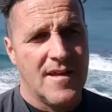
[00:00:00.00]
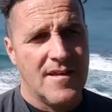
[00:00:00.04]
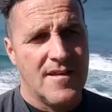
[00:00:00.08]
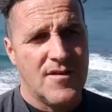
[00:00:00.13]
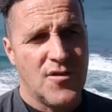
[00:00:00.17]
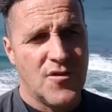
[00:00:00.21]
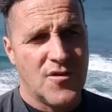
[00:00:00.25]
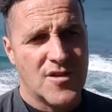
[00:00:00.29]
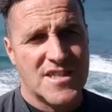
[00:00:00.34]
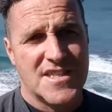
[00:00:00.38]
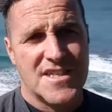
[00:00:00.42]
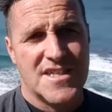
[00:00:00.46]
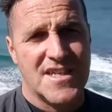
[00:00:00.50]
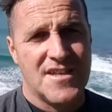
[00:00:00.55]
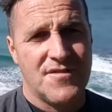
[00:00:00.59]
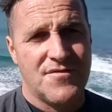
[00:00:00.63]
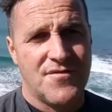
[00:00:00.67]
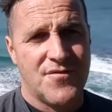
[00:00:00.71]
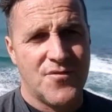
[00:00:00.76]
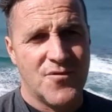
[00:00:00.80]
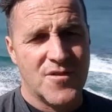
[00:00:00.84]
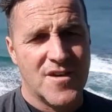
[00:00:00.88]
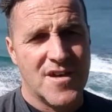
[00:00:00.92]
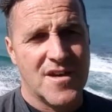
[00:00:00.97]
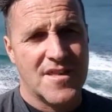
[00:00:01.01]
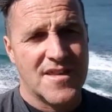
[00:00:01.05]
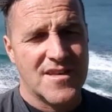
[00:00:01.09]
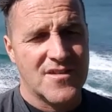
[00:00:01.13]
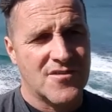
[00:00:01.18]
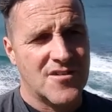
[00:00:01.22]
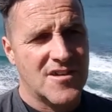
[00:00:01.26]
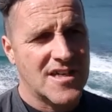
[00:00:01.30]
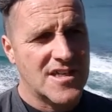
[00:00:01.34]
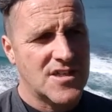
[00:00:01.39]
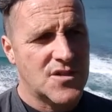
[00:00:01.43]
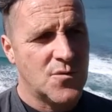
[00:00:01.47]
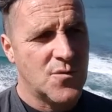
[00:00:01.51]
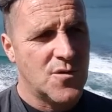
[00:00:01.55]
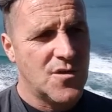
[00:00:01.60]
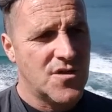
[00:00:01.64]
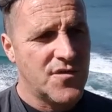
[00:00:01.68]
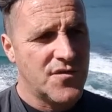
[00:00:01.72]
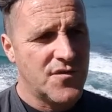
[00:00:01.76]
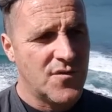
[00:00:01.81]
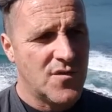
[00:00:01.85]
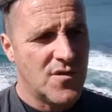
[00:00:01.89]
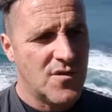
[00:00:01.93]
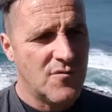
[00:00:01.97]
1914, I think
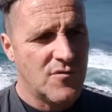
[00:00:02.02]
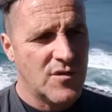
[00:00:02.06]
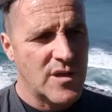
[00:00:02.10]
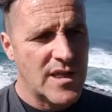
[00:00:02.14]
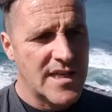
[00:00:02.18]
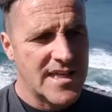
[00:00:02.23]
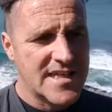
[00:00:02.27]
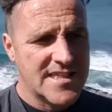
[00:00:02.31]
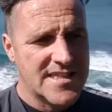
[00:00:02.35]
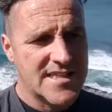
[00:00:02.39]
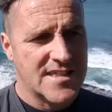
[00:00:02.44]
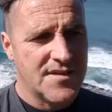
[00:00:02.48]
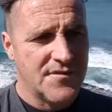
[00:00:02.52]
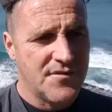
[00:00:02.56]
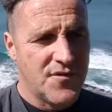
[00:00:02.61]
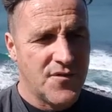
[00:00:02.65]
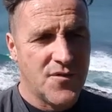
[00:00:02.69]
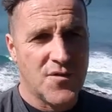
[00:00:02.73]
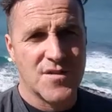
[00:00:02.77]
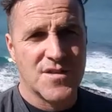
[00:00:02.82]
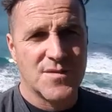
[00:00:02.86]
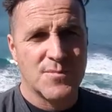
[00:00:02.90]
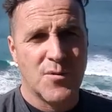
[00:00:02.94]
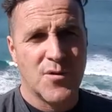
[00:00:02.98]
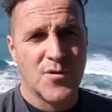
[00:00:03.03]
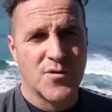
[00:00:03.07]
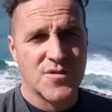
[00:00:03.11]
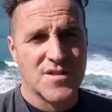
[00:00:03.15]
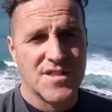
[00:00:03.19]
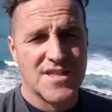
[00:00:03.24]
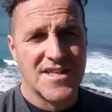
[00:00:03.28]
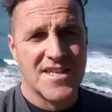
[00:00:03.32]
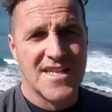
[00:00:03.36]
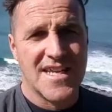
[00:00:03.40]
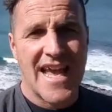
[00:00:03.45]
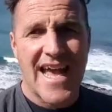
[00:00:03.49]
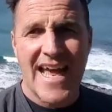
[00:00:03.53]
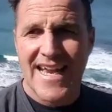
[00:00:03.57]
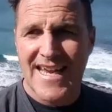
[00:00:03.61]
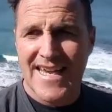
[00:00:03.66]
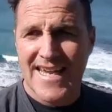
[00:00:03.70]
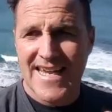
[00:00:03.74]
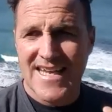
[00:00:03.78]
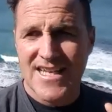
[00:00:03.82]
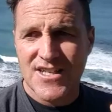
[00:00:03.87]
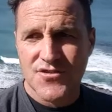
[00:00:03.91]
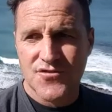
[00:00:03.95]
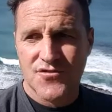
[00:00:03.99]
1912, released the first Model T and
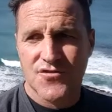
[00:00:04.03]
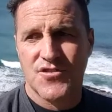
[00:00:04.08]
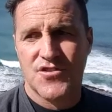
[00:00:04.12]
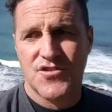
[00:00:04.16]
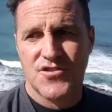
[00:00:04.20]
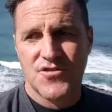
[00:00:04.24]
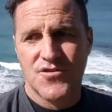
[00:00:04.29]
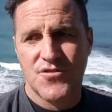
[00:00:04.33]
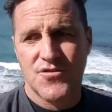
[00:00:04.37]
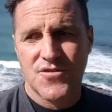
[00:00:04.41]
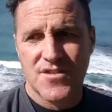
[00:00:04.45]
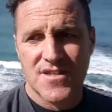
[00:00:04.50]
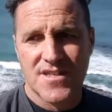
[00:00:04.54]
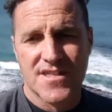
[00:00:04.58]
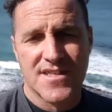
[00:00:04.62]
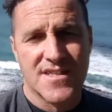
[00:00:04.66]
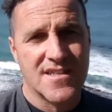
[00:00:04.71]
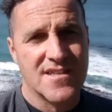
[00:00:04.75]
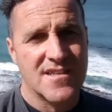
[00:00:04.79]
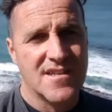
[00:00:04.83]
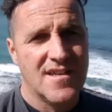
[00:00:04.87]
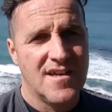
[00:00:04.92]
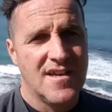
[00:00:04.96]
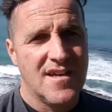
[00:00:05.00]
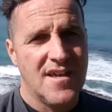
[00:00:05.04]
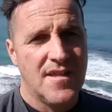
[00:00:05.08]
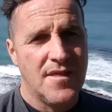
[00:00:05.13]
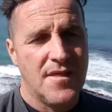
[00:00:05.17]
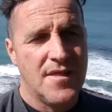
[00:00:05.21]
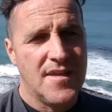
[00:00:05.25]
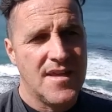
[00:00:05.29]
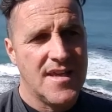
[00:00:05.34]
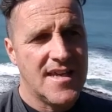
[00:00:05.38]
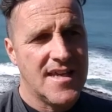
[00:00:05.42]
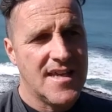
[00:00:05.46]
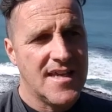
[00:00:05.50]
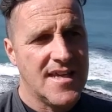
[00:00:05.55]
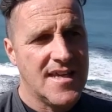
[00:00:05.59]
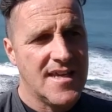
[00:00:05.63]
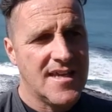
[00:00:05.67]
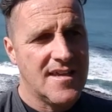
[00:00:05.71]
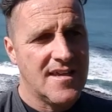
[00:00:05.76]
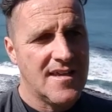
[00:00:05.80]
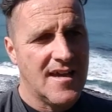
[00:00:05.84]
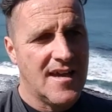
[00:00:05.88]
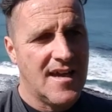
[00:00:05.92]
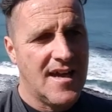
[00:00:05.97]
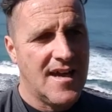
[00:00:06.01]
introduced
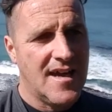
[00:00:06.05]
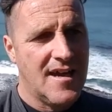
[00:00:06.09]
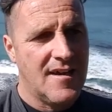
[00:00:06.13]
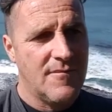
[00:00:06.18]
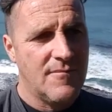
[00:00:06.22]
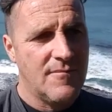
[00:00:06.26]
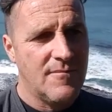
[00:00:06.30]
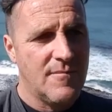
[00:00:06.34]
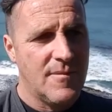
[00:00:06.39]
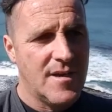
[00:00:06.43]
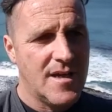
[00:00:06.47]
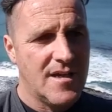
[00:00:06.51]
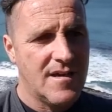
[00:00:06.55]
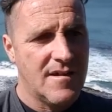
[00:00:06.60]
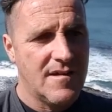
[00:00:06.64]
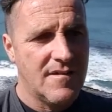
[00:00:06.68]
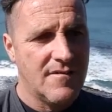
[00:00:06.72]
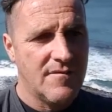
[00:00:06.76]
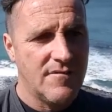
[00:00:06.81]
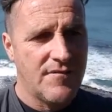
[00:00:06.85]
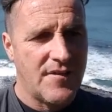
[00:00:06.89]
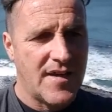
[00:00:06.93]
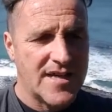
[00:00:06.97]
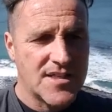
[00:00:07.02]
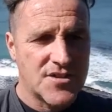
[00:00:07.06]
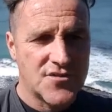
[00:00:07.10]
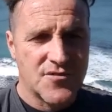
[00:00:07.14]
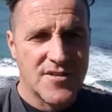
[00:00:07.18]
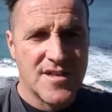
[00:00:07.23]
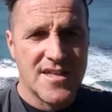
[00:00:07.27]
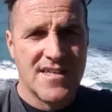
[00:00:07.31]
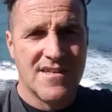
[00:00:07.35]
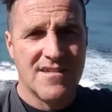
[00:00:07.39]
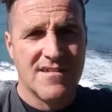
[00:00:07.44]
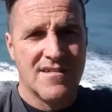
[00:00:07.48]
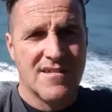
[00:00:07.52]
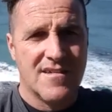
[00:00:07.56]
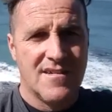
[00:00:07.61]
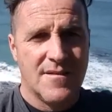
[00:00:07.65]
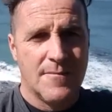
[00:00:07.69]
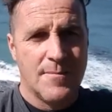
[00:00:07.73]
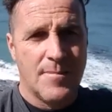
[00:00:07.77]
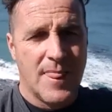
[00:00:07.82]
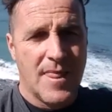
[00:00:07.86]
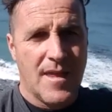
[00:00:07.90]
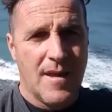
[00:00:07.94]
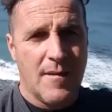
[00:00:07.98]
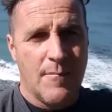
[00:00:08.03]
the factory
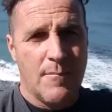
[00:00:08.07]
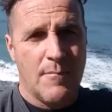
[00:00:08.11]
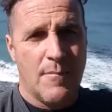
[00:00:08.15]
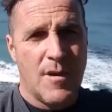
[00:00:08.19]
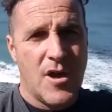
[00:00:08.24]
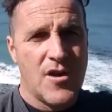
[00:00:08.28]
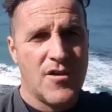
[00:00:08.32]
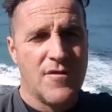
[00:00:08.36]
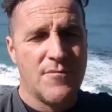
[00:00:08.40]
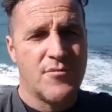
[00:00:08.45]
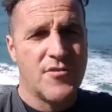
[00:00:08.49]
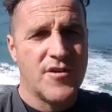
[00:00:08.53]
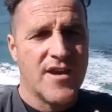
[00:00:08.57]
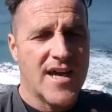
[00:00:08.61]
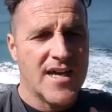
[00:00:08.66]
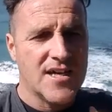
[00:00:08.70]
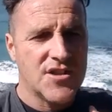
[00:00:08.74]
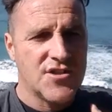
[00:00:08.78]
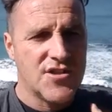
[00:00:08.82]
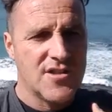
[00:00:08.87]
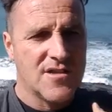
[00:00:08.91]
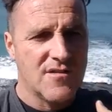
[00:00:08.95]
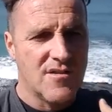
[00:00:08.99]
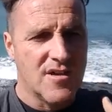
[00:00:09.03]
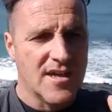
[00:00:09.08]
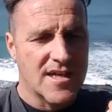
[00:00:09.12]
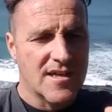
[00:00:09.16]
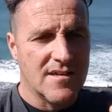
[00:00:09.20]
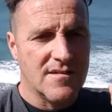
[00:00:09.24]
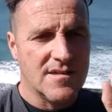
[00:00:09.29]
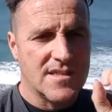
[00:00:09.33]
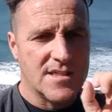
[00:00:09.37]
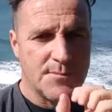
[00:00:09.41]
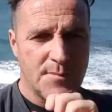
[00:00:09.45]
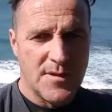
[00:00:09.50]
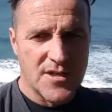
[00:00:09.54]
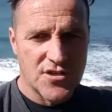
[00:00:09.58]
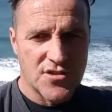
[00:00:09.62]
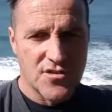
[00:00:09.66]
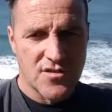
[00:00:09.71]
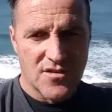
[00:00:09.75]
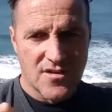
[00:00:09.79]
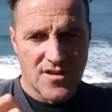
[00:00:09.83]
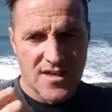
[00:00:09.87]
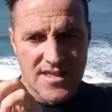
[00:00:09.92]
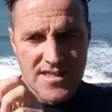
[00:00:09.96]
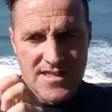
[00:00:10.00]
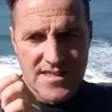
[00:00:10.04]
mode of production, like
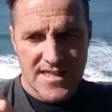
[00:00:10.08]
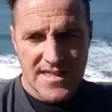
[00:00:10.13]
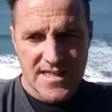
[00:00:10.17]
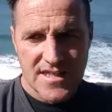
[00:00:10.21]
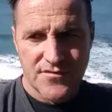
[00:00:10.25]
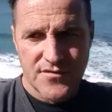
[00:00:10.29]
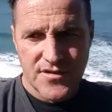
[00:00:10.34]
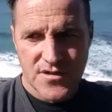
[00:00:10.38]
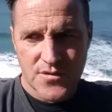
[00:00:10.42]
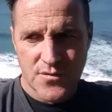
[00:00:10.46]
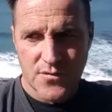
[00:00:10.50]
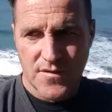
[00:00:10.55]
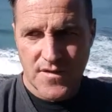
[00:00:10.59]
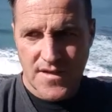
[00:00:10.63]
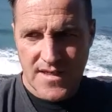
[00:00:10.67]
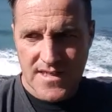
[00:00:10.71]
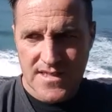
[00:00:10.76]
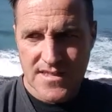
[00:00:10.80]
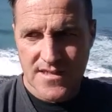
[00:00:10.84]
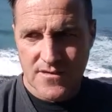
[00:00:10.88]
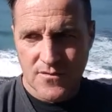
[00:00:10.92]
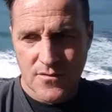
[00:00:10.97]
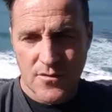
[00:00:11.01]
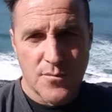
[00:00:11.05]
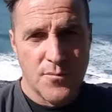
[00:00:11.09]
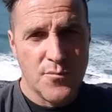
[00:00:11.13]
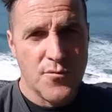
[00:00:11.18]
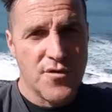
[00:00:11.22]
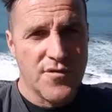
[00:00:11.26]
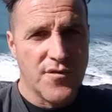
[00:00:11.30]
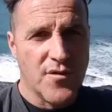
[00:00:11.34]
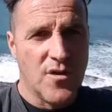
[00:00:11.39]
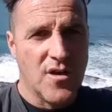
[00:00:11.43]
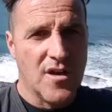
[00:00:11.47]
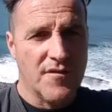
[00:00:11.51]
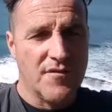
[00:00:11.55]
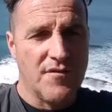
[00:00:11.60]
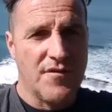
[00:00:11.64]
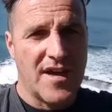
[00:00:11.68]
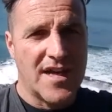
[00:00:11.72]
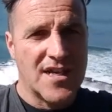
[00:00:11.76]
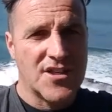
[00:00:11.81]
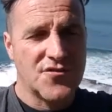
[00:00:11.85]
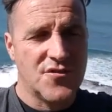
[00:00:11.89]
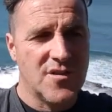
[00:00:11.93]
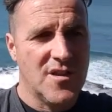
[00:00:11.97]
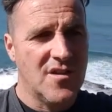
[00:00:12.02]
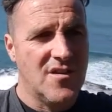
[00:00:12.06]
specialized individual things, and it would move along a
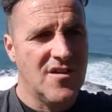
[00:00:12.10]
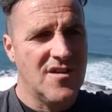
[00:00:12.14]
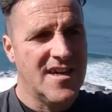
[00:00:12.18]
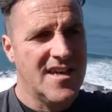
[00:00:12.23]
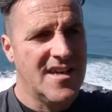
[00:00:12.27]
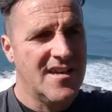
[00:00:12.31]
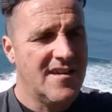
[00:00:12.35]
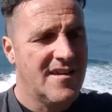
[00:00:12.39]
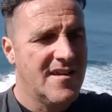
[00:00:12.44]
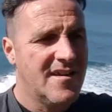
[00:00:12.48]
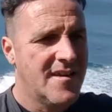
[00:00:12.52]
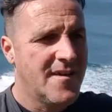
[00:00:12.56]
factory line.